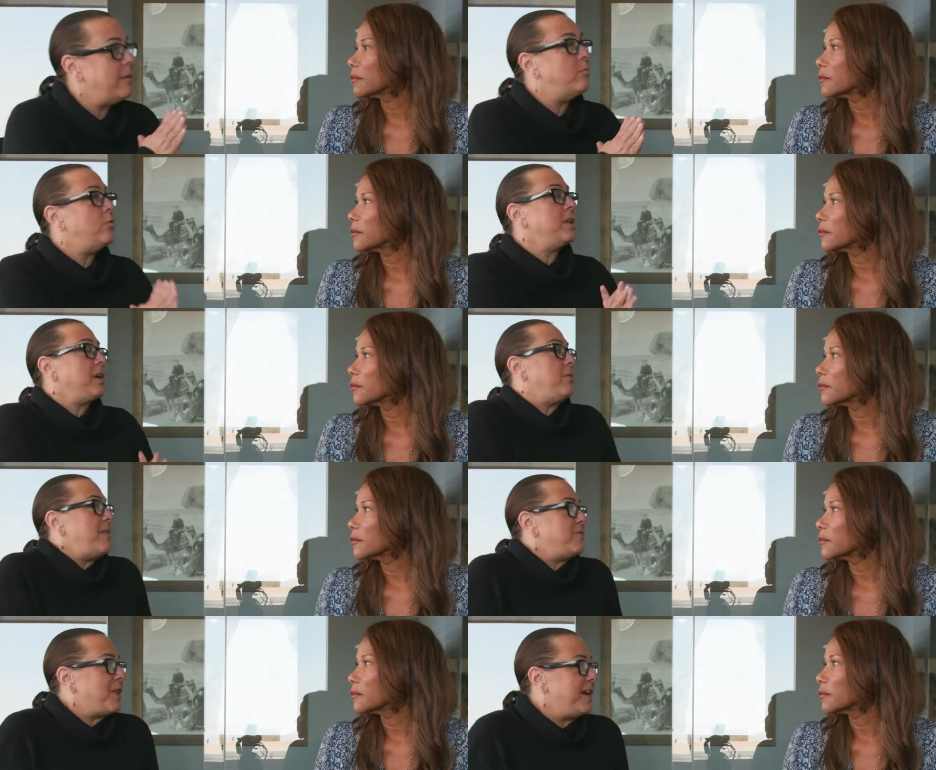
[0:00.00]
Speaker 1: am really
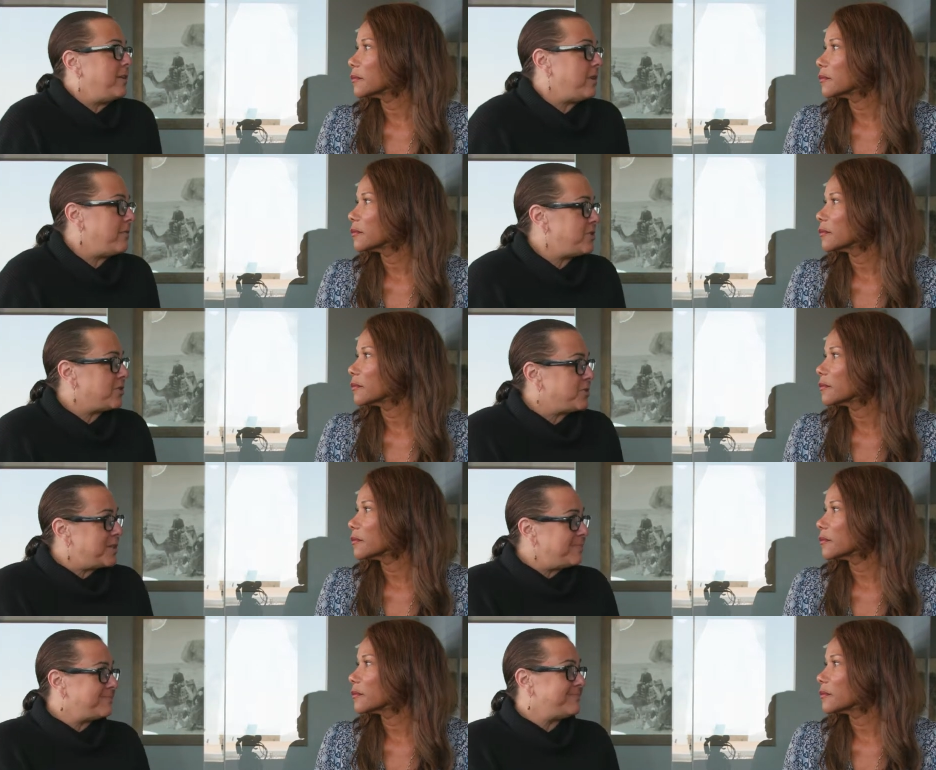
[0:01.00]
grateful I don't have children.
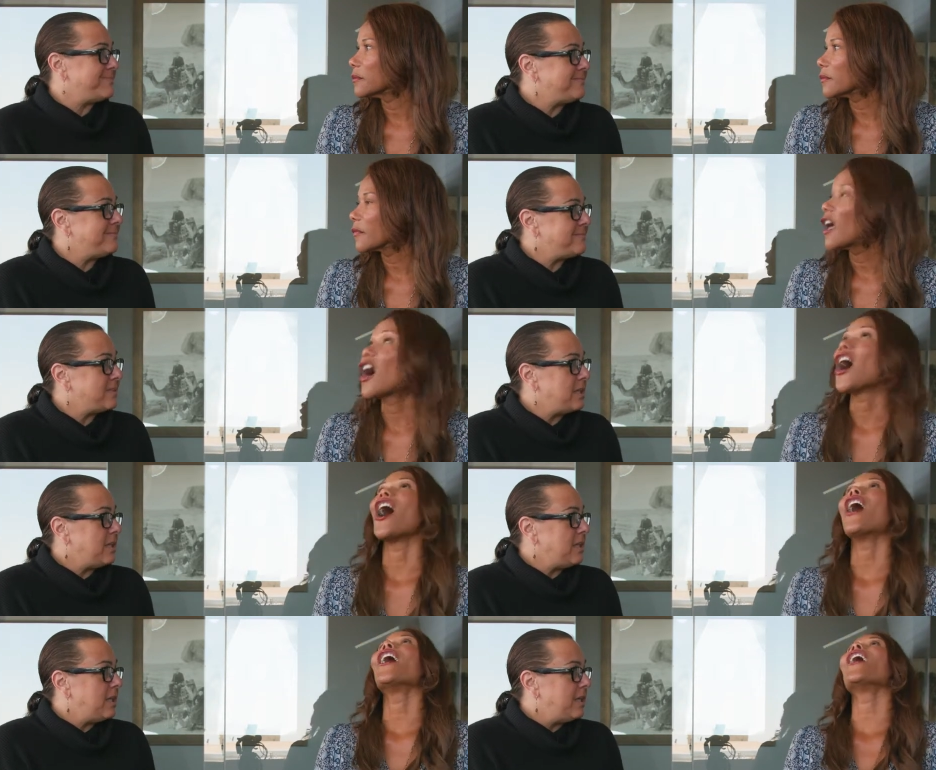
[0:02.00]

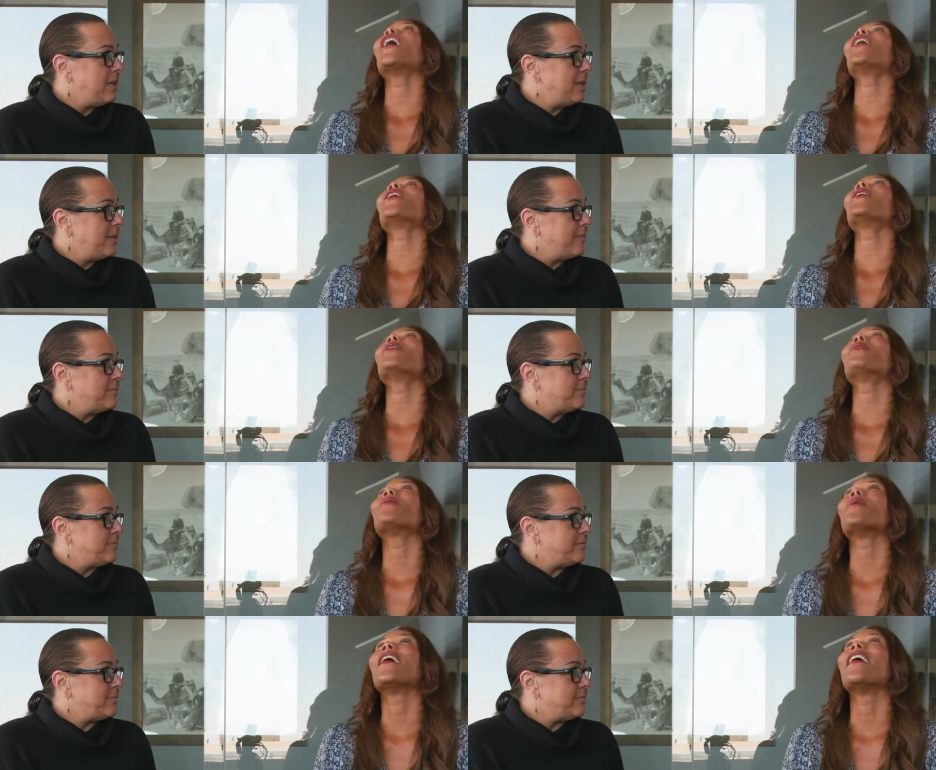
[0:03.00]
Oh.
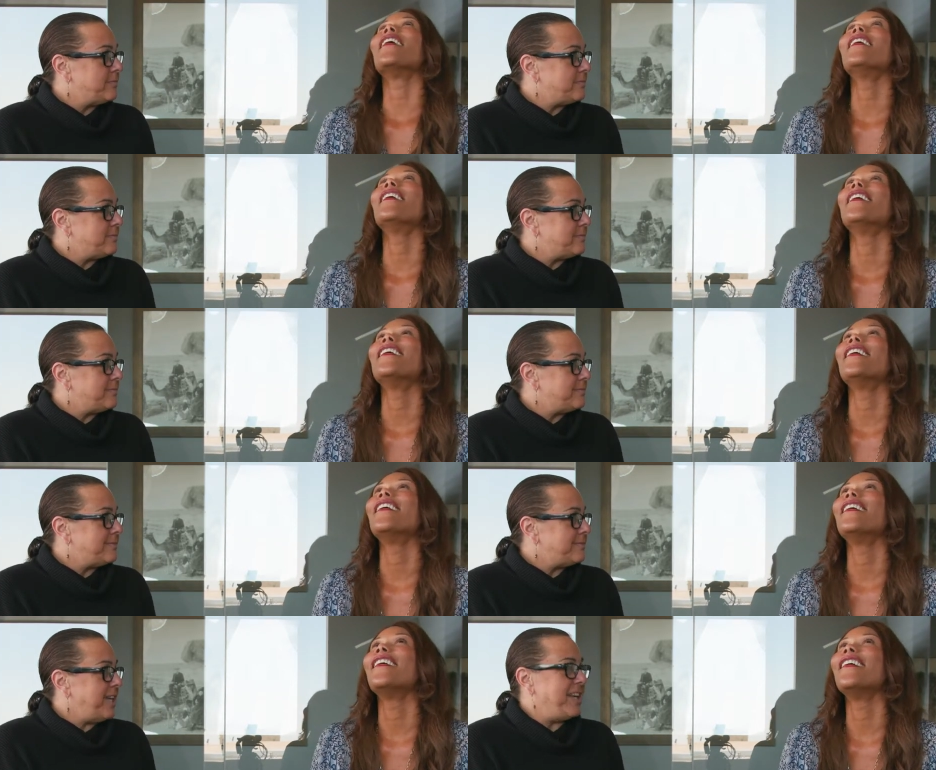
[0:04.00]

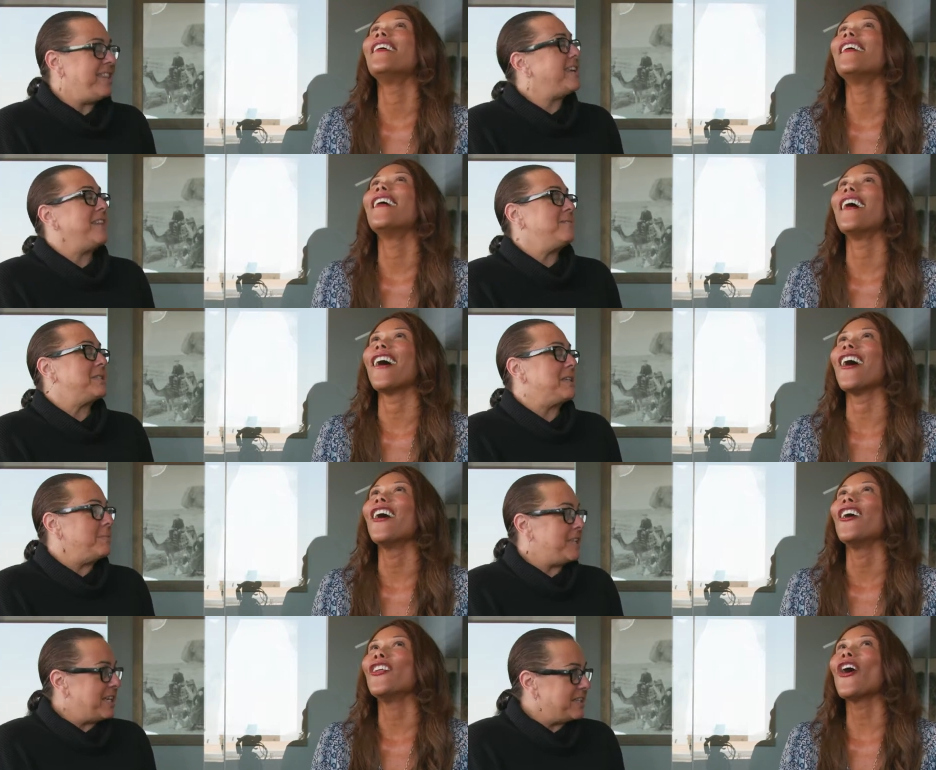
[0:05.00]
You didn't think that was going
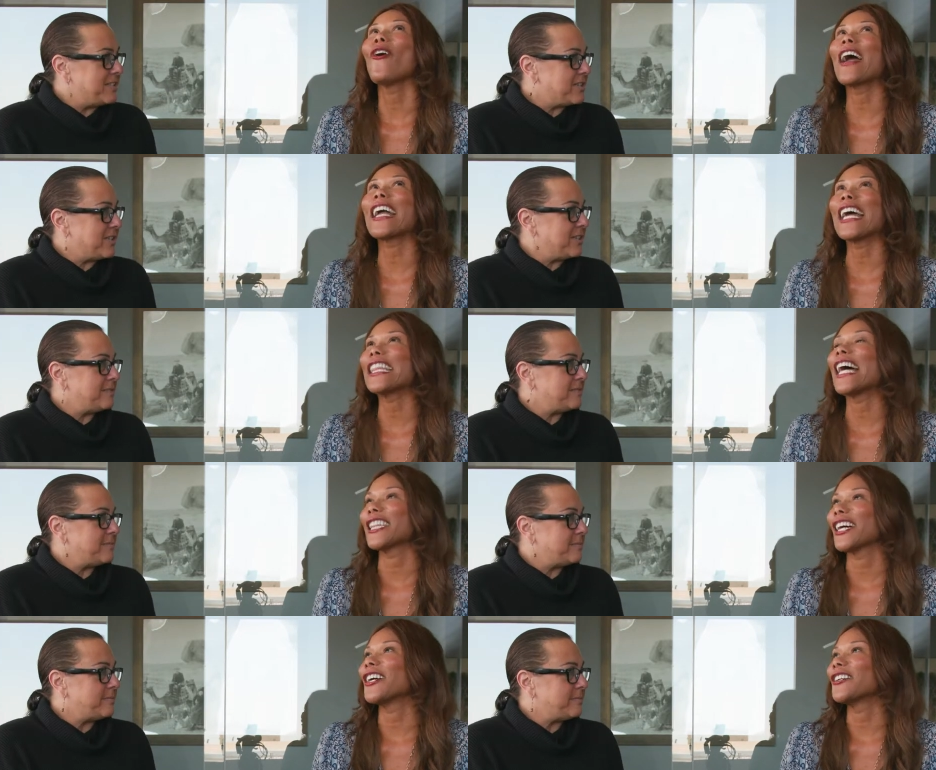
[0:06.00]
to be the
Speaker 2: answer. No, I get that
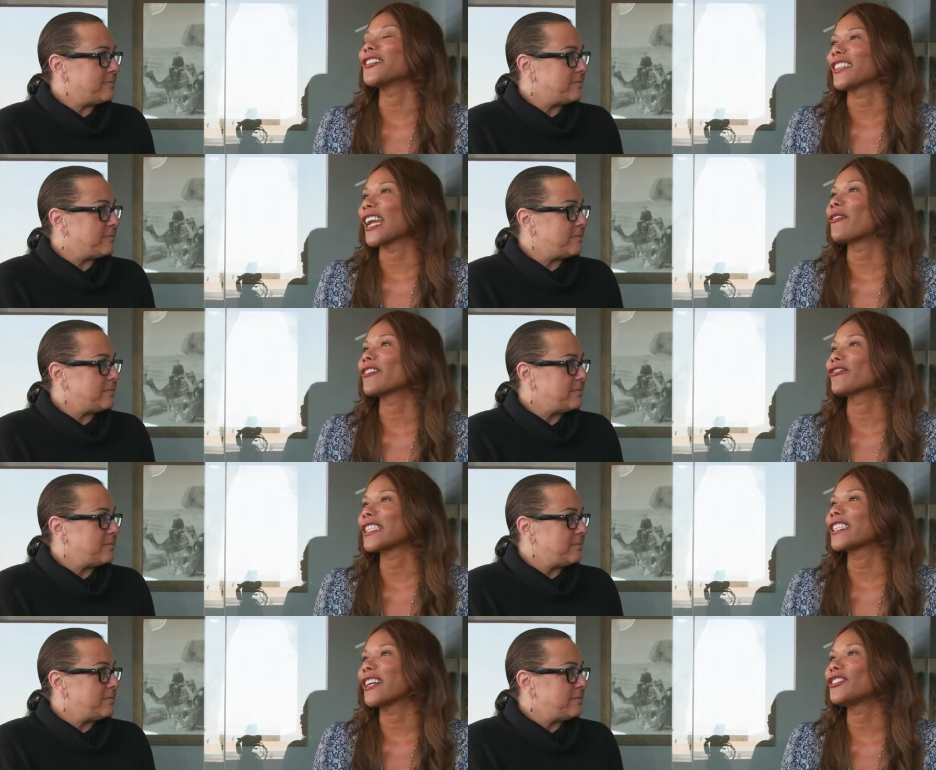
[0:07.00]
though. But I would have
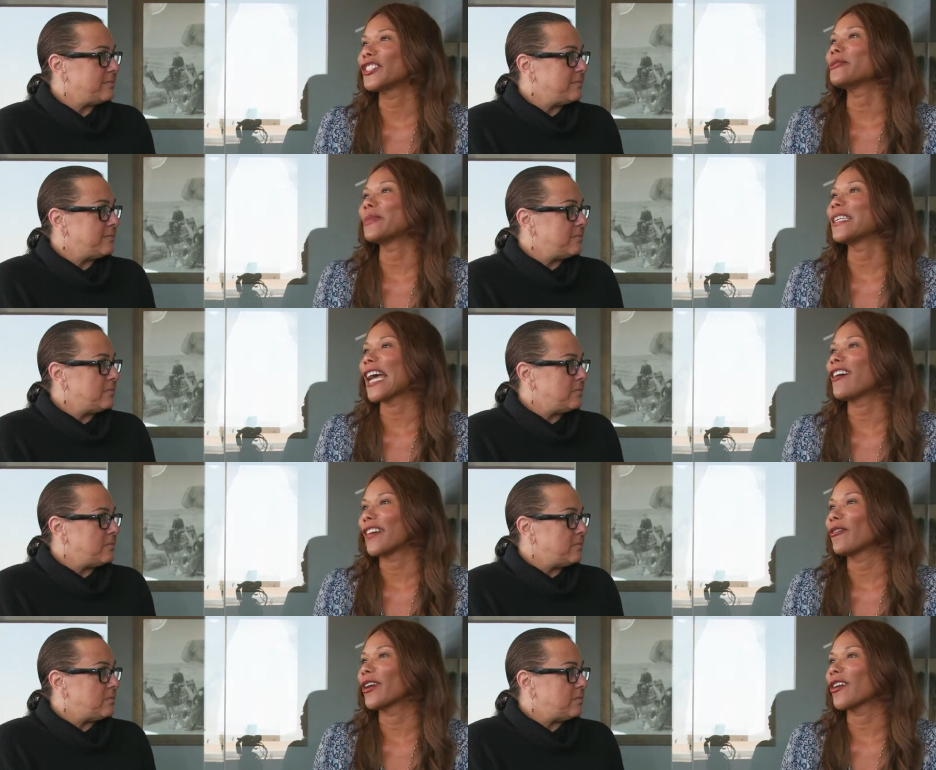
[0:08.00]
really loved to. But now if
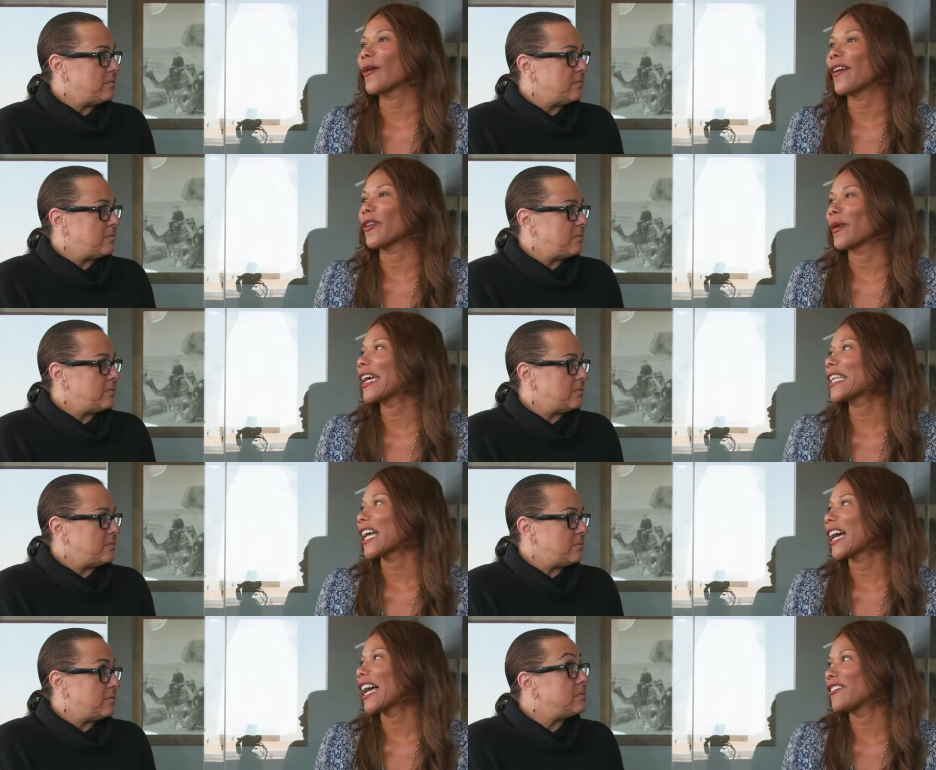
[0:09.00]
I want to go away on the weekend,
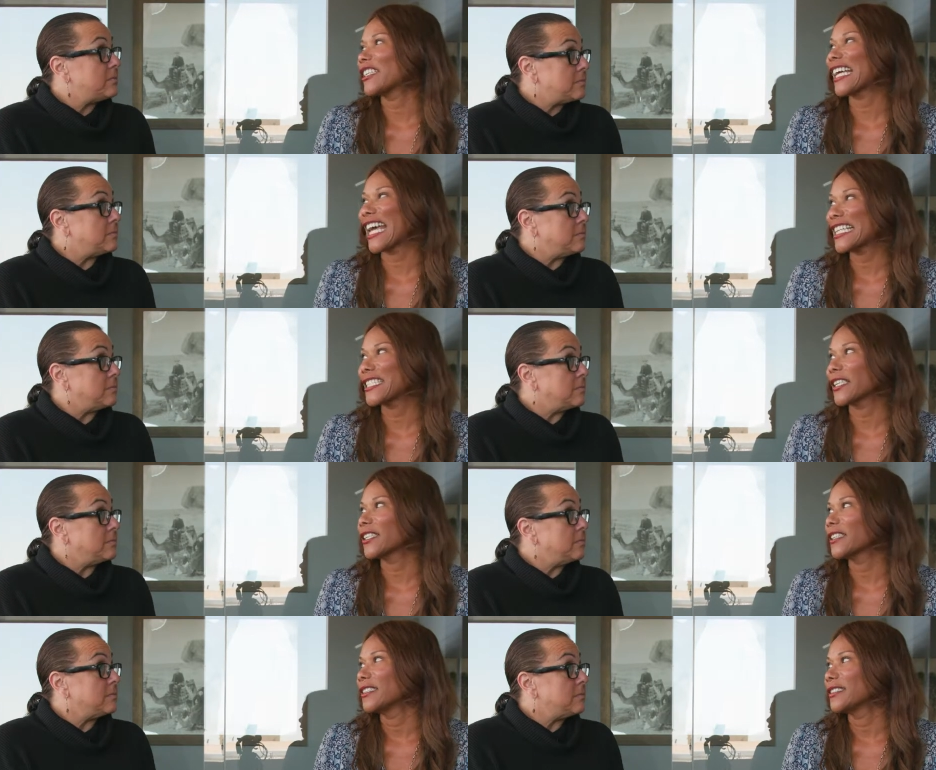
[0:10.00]
like I have to get a cat sitter.
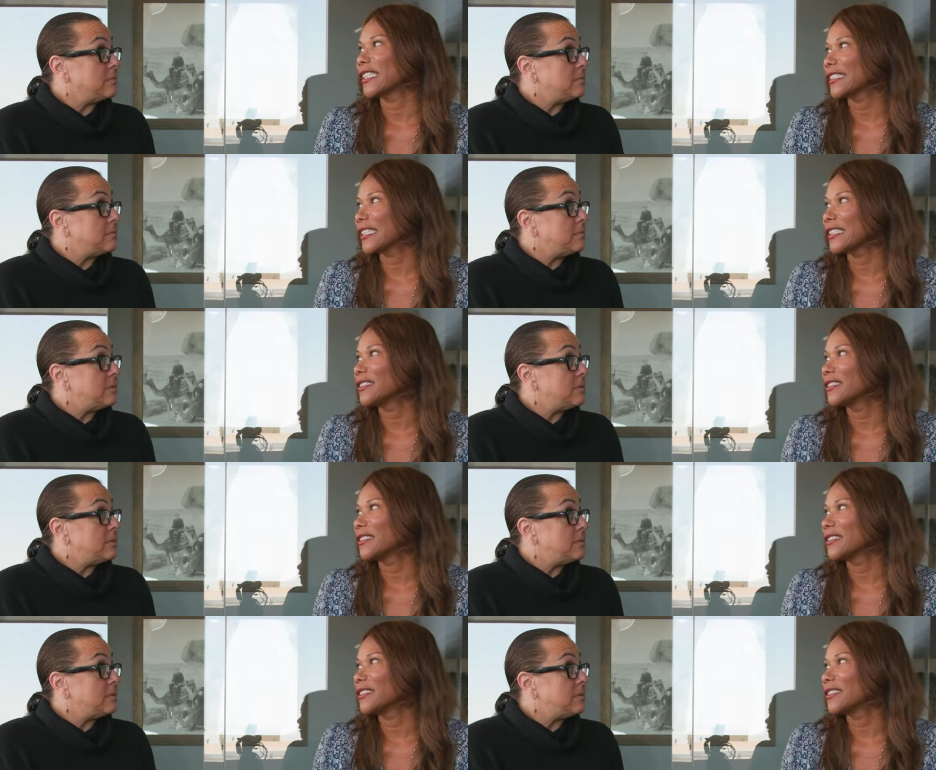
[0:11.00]
That's it.